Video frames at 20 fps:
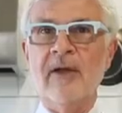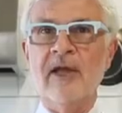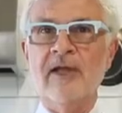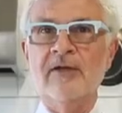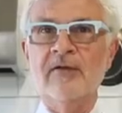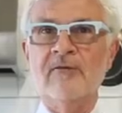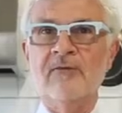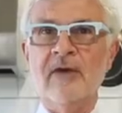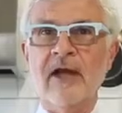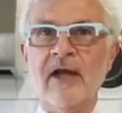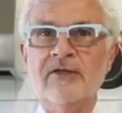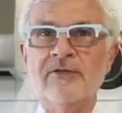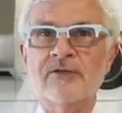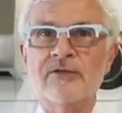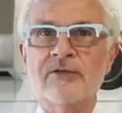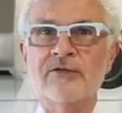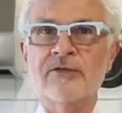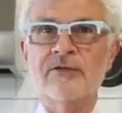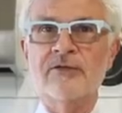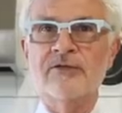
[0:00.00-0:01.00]
the
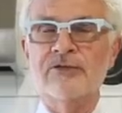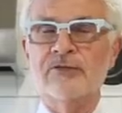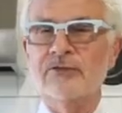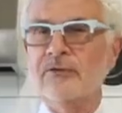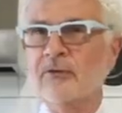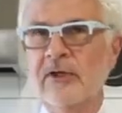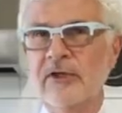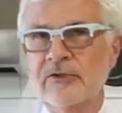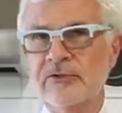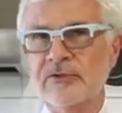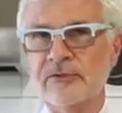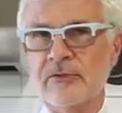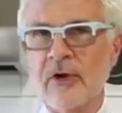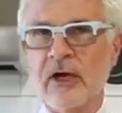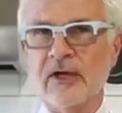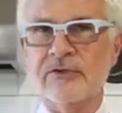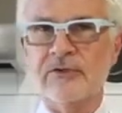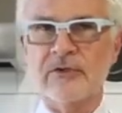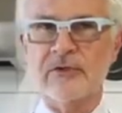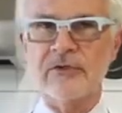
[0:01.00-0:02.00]
manufacturer's
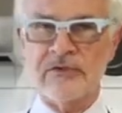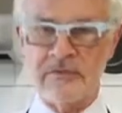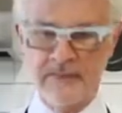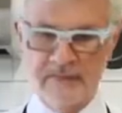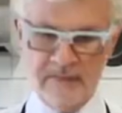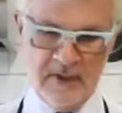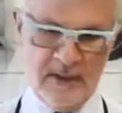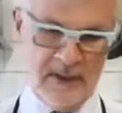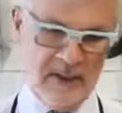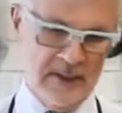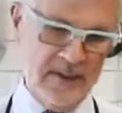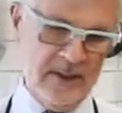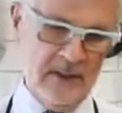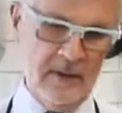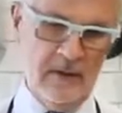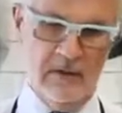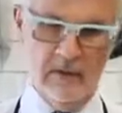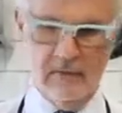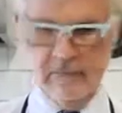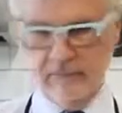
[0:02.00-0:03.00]
instructions, and
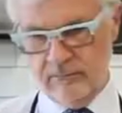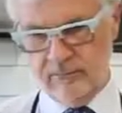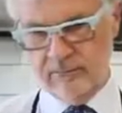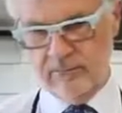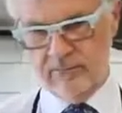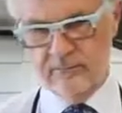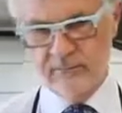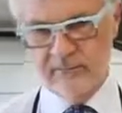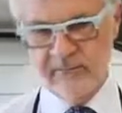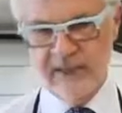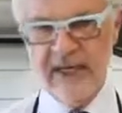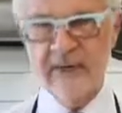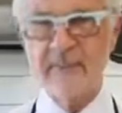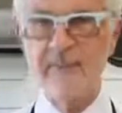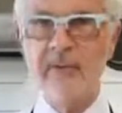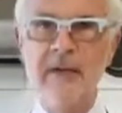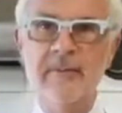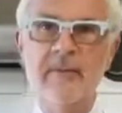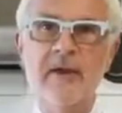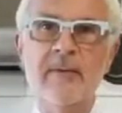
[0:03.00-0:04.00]
it'll
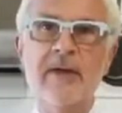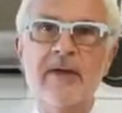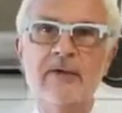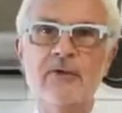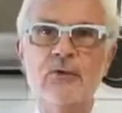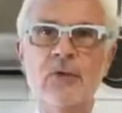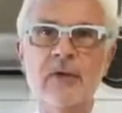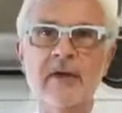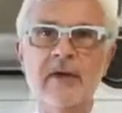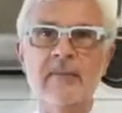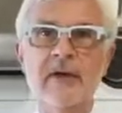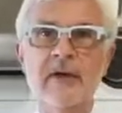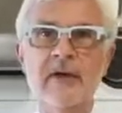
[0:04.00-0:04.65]
take maybe about 20